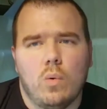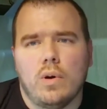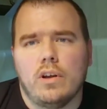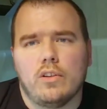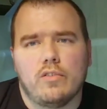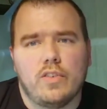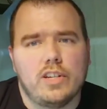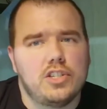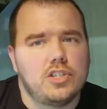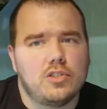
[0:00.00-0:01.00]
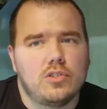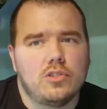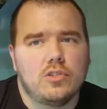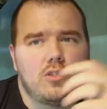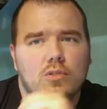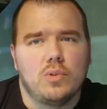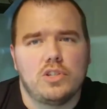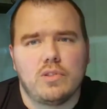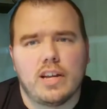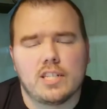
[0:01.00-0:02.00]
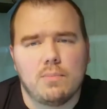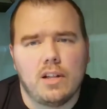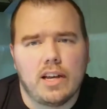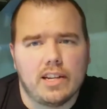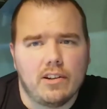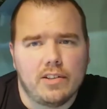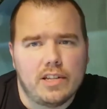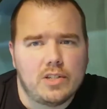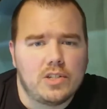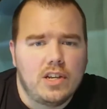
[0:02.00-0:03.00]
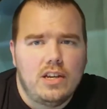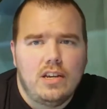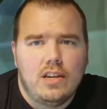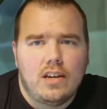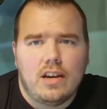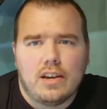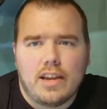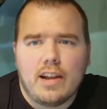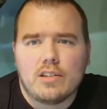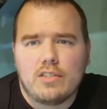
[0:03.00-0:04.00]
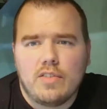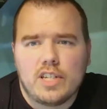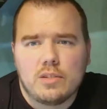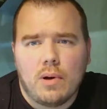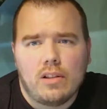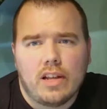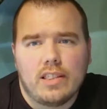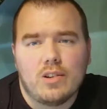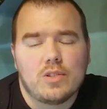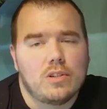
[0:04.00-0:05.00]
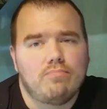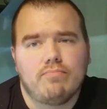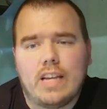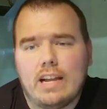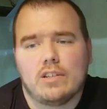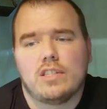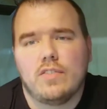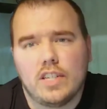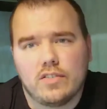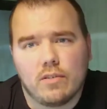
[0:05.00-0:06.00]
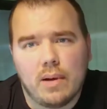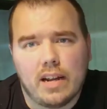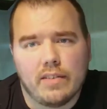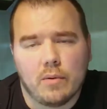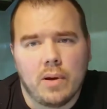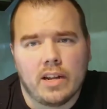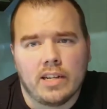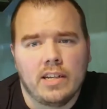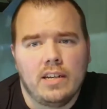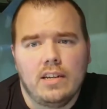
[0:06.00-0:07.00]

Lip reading: What other fish would you like spotlighted on this Karis fish spotlight? There's a Karis fish for about everybody.